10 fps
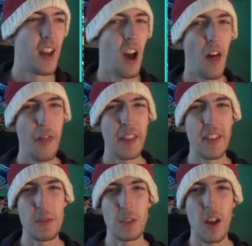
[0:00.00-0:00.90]
I think
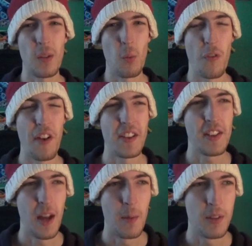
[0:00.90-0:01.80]
this was Garden Warfare's
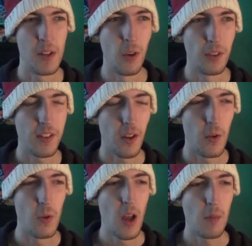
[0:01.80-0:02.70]
attempt in order
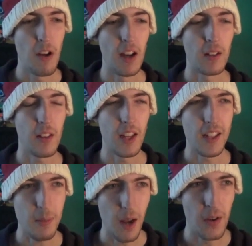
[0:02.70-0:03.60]
to bring the
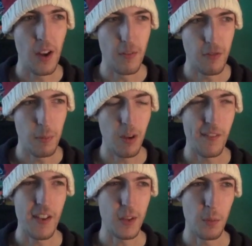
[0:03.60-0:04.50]
Exploder up from Plant
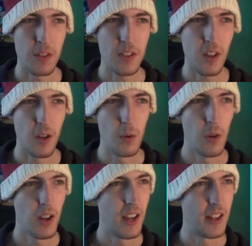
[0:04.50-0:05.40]
vs Zombies 2
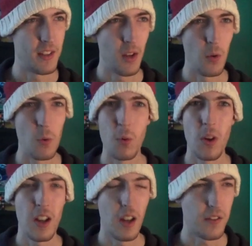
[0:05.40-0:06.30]
into
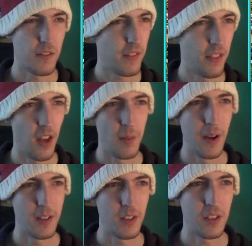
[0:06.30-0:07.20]
a
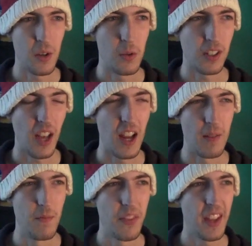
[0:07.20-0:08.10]
third-person shooter
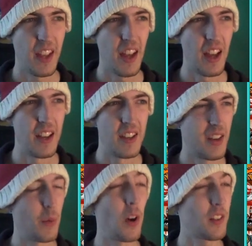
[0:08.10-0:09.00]
game. And
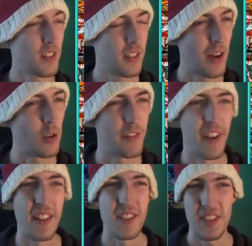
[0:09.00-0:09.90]
it works in tower
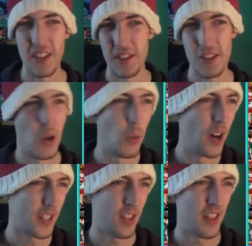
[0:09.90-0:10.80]
defense, it does not
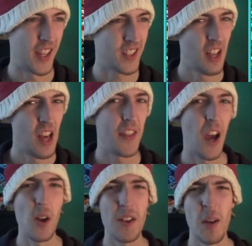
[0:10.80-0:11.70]
work in this. The
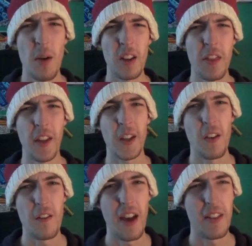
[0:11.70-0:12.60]
only time I can think
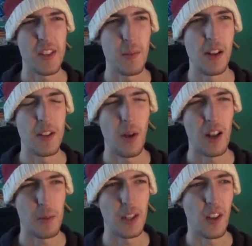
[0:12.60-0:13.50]
of that this ability would
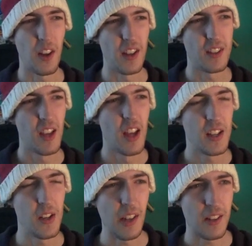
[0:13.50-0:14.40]
actually be good is
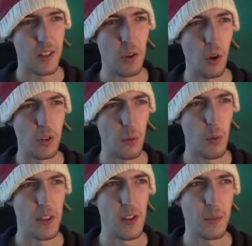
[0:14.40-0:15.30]
to use against a Torchwood
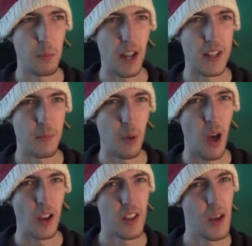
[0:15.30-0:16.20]
when they're using Blazing
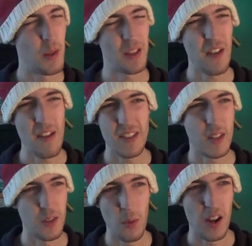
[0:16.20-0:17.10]
Blast. But that's very
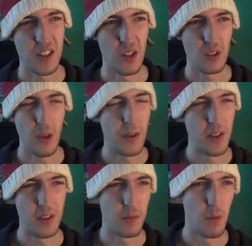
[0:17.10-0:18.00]
situational, so it
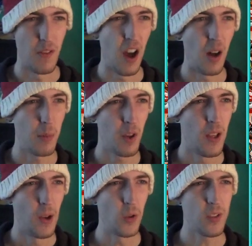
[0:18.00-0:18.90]
doesn't move it up.
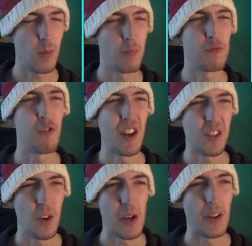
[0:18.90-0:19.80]
Also, I'm pretty
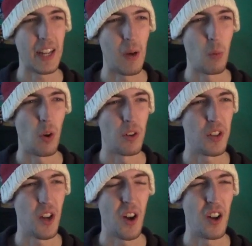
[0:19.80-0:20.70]
sure you only get one
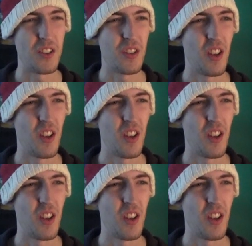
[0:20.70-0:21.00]
charge.